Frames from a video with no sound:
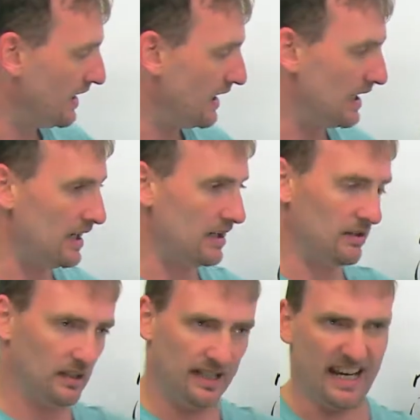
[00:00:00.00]

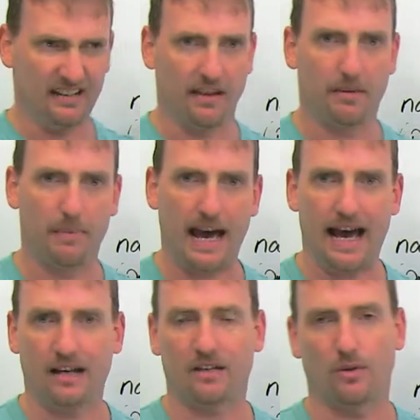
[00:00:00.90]
again, the
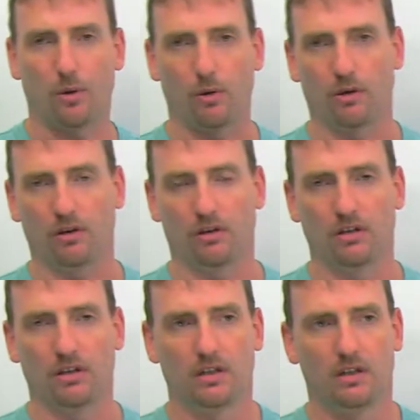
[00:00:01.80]
back, or